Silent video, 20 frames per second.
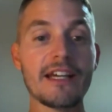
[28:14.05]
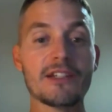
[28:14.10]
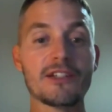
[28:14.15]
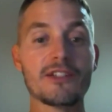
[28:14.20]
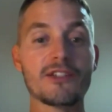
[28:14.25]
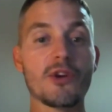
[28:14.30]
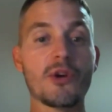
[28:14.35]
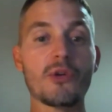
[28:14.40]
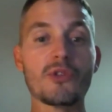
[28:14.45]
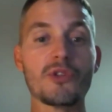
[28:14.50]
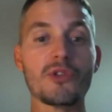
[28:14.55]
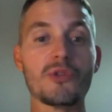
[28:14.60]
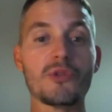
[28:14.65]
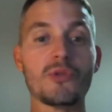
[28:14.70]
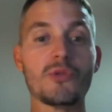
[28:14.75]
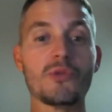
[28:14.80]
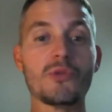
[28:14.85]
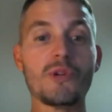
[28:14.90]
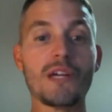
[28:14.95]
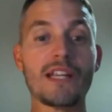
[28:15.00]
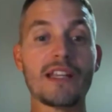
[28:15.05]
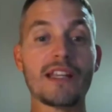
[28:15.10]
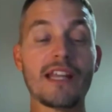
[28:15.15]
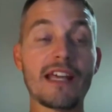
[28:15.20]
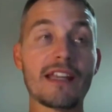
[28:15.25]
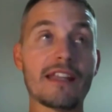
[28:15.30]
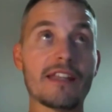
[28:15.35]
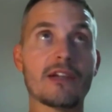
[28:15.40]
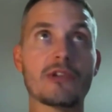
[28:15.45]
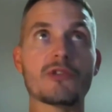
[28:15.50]
So
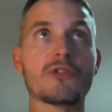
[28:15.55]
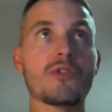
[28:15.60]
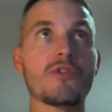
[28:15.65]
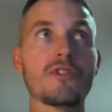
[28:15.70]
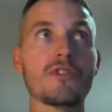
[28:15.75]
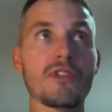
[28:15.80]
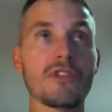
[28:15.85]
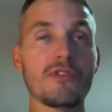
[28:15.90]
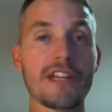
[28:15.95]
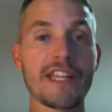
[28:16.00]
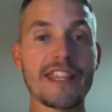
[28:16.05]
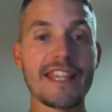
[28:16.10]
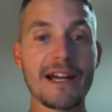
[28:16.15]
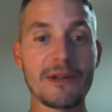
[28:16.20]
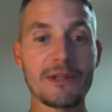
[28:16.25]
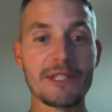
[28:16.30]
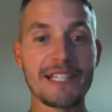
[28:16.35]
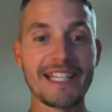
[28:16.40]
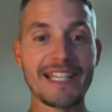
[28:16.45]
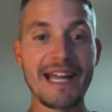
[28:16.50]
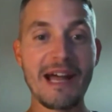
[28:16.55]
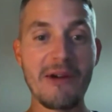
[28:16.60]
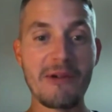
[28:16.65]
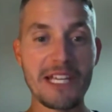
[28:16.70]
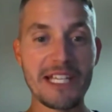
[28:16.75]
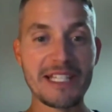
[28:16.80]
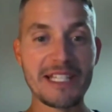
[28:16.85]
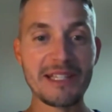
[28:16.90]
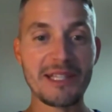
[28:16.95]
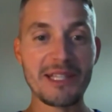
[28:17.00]
and there's over 3,000
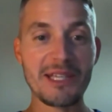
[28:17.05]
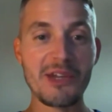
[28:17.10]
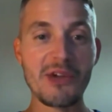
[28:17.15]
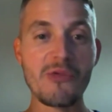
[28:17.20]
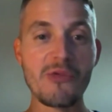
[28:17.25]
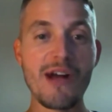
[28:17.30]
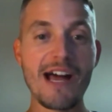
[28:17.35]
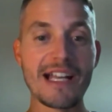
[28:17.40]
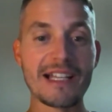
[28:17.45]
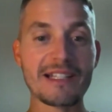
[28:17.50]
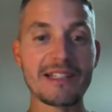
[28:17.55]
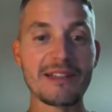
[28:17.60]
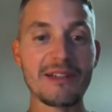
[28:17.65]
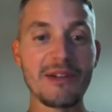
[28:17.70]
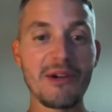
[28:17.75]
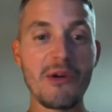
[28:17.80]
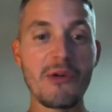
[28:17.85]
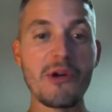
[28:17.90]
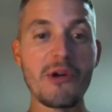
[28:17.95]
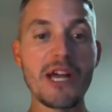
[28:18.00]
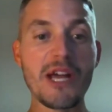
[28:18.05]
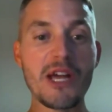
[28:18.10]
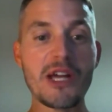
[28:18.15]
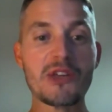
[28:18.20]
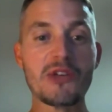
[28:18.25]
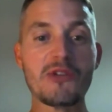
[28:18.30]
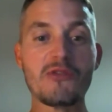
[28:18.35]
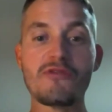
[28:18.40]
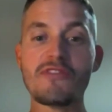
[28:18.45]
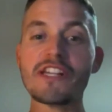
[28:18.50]
counties in the US. So
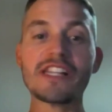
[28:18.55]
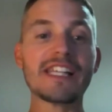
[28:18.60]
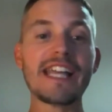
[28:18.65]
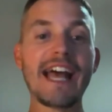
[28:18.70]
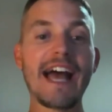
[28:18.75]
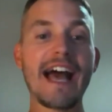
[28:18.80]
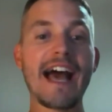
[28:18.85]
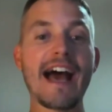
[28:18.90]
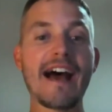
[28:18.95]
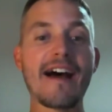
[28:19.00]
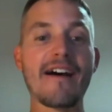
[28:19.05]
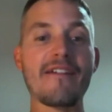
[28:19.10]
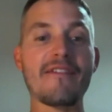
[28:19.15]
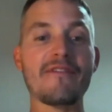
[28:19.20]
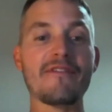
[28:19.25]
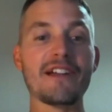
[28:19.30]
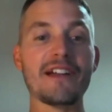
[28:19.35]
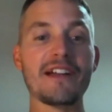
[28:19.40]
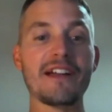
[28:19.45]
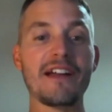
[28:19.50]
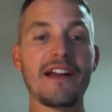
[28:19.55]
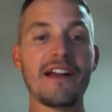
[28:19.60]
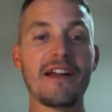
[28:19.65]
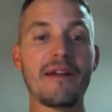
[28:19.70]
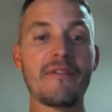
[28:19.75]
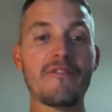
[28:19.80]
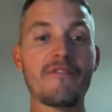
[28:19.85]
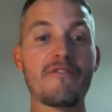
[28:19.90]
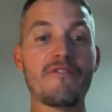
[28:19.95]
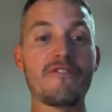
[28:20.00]
you really have
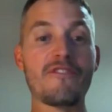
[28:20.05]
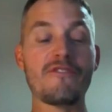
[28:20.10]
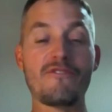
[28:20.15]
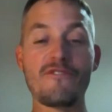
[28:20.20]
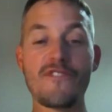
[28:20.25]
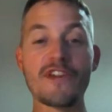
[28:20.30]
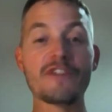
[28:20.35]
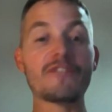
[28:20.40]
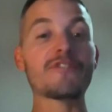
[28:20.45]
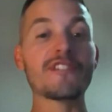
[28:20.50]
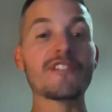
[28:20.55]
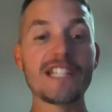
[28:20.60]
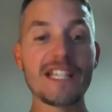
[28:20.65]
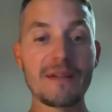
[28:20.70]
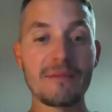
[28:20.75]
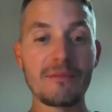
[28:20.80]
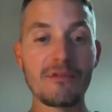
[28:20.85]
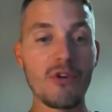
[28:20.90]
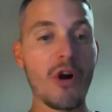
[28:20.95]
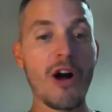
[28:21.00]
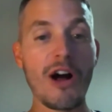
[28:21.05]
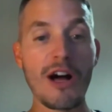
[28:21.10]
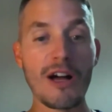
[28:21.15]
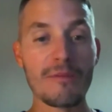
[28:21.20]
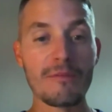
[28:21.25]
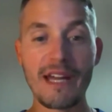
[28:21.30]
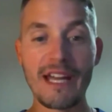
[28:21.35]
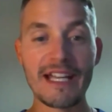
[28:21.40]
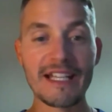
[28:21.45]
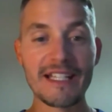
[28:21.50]
50
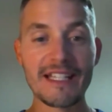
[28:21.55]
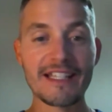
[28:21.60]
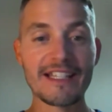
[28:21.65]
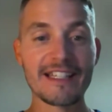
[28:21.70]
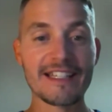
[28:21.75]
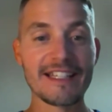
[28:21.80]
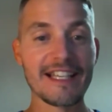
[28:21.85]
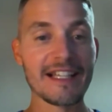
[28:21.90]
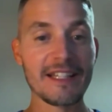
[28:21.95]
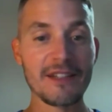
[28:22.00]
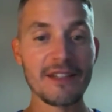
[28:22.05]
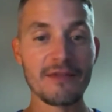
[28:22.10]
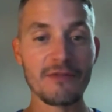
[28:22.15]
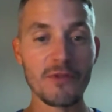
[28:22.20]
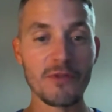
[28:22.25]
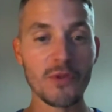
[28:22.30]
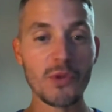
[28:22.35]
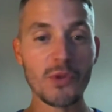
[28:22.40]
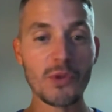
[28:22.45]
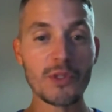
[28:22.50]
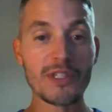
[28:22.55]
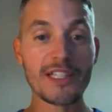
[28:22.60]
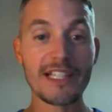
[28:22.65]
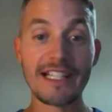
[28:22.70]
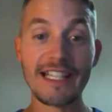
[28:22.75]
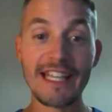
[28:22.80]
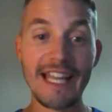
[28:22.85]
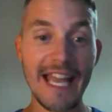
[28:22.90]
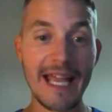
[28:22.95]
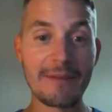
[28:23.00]
broad-based sets of rules
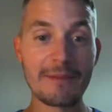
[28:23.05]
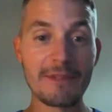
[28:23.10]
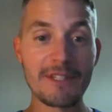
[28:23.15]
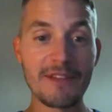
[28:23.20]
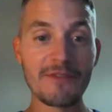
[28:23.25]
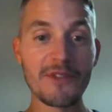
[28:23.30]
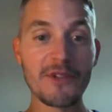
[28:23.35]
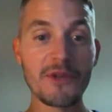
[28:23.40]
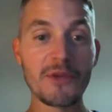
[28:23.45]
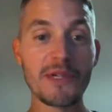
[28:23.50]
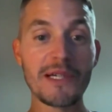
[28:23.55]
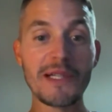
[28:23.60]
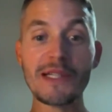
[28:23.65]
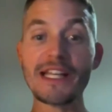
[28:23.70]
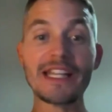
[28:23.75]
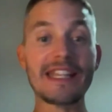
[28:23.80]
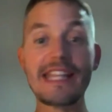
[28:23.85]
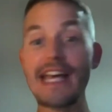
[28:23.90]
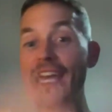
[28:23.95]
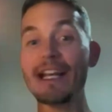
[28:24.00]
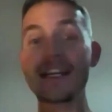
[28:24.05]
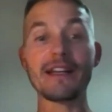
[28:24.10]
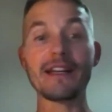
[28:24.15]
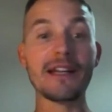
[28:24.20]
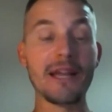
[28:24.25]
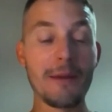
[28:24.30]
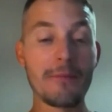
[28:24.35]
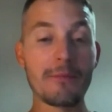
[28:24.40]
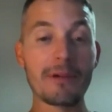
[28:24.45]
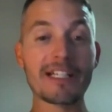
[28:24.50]
and games, if you will, and then
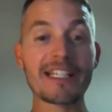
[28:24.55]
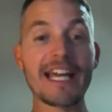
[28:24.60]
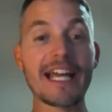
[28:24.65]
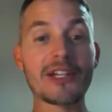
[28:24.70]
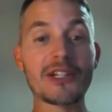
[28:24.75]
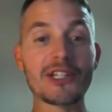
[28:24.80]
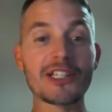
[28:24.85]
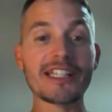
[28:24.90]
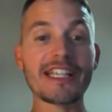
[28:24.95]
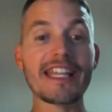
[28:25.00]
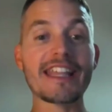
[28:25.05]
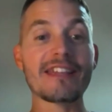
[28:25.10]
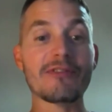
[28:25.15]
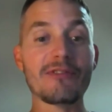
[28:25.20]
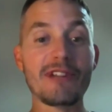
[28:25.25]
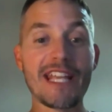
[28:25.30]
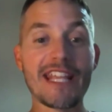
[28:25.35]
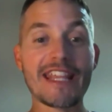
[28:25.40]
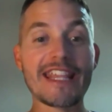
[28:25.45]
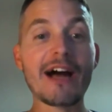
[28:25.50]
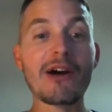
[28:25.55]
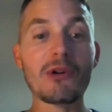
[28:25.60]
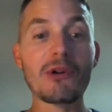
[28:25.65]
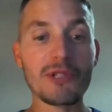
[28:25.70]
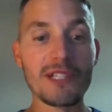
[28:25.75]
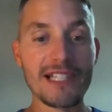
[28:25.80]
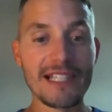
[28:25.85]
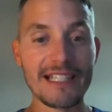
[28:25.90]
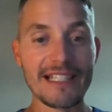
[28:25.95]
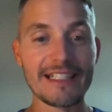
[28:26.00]
potentially
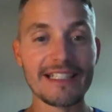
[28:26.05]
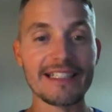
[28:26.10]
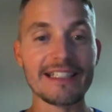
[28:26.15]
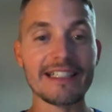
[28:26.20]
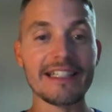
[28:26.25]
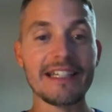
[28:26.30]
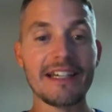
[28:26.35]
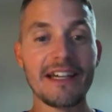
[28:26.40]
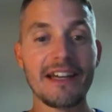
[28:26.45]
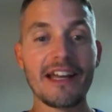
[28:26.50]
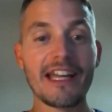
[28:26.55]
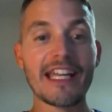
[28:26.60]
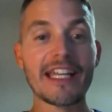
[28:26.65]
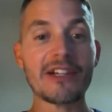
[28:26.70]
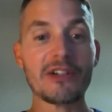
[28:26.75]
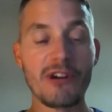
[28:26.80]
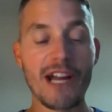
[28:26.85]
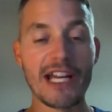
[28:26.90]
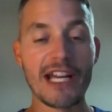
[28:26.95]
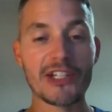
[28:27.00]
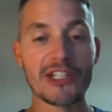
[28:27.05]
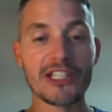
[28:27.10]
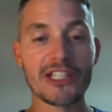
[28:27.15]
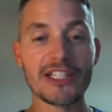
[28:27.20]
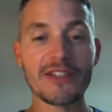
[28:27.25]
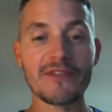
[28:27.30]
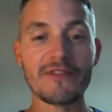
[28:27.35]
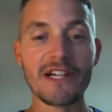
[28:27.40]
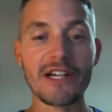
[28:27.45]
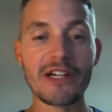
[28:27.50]
3,000
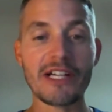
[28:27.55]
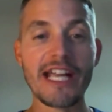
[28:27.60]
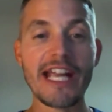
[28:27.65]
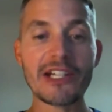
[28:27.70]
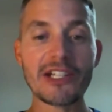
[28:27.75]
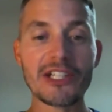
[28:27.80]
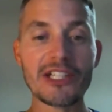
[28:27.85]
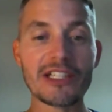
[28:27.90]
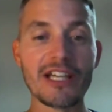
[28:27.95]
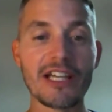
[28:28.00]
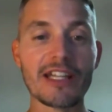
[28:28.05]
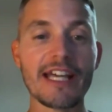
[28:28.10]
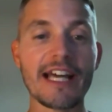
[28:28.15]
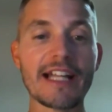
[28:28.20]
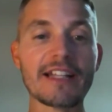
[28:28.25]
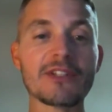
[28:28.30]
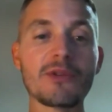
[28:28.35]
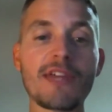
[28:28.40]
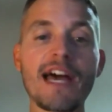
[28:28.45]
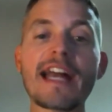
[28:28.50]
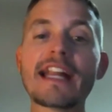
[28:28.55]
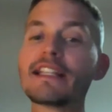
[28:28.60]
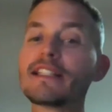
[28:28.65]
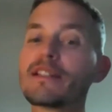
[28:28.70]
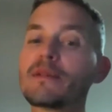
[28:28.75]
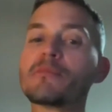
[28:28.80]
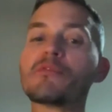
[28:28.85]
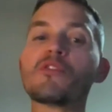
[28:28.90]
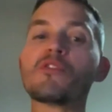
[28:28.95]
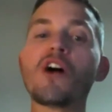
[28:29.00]
iterations and variations on that. So that
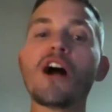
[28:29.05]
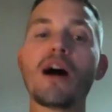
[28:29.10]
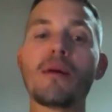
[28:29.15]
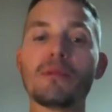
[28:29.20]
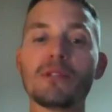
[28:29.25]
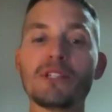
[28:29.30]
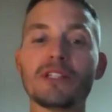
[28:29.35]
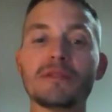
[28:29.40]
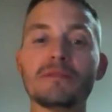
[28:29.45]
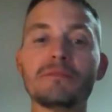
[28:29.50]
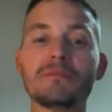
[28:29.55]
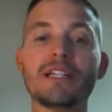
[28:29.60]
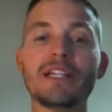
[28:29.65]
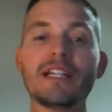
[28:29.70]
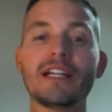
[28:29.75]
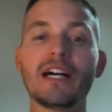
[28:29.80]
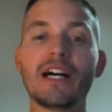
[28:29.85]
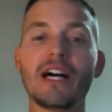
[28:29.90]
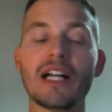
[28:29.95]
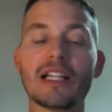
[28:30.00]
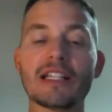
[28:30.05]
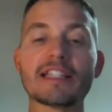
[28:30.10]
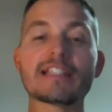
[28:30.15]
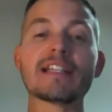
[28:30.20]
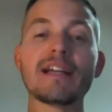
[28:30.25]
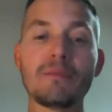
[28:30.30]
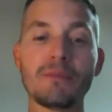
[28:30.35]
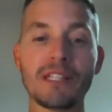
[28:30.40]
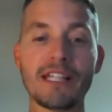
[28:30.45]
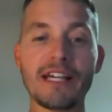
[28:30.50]
is a problem on
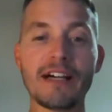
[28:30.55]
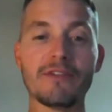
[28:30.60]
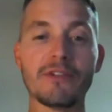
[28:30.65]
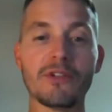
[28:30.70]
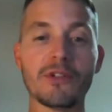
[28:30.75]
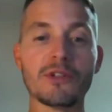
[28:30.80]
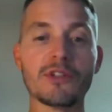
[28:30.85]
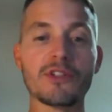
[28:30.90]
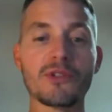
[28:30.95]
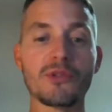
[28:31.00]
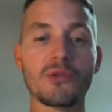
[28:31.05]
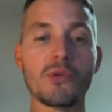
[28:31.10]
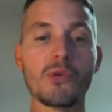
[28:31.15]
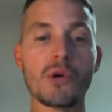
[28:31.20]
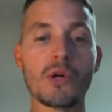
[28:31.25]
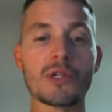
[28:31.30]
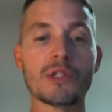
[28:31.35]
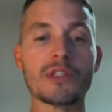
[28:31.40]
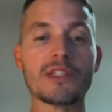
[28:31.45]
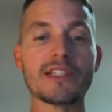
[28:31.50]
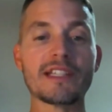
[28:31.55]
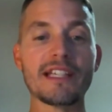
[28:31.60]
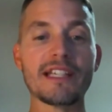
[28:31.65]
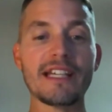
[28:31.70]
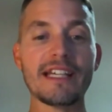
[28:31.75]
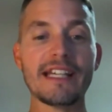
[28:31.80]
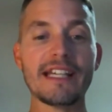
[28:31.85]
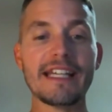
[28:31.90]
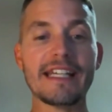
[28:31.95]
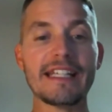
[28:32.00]
some level towards
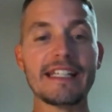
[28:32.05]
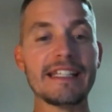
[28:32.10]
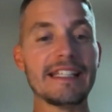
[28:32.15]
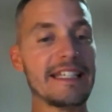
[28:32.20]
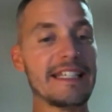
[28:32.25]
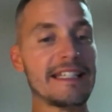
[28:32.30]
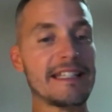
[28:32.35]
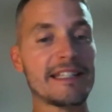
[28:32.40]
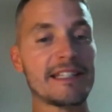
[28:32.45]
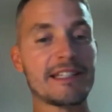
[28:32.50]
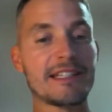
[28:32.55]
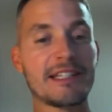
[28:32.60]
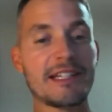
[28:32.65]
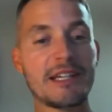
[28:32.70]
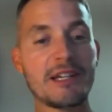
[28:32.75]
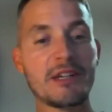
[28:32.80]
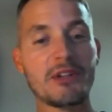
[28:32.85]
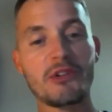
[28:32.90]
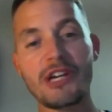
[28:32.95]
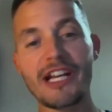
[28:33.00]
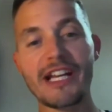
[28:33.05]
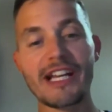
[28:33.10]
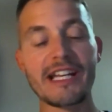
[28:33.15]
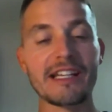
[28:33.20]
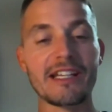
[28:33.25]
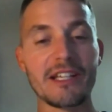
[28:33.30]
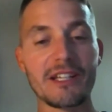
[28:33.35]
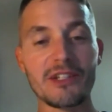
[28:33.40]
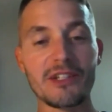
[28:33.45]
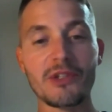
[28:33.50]
at least
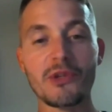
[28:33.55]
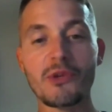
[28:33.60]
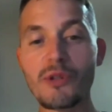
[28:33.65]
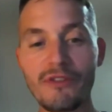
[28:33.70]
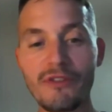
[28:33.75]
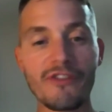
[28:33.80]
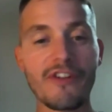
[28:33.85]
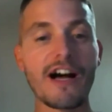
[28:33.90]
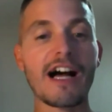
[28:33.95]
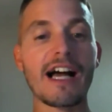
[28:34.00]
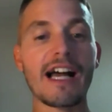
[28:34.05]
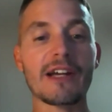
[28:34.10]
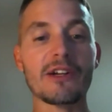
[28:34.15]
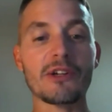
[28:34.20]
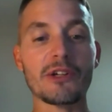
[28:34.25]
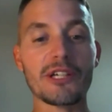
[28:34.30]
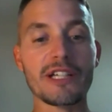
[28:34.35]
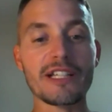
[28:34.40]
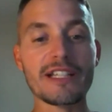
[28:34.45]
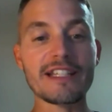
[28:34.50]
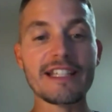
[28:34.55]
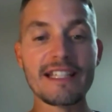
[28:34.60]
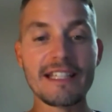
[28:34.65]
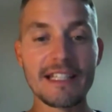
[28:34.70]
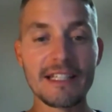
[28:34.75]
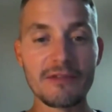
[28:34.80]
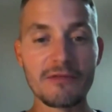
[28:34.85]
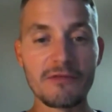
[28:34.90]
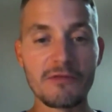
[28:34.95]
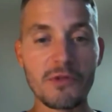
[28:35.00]
creating unified or
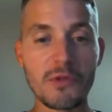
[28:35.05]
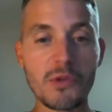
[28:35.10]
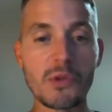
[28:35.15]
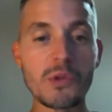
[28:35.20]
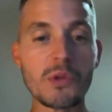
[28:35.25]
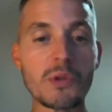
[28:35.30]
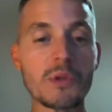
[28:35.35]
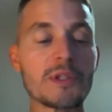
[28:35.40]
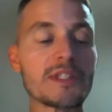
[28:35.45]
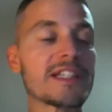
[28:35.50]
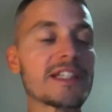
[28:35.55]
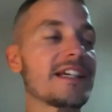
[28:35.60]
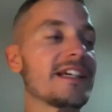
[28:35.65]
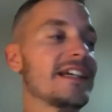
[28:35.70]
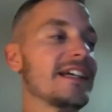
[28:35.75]
consistent rules.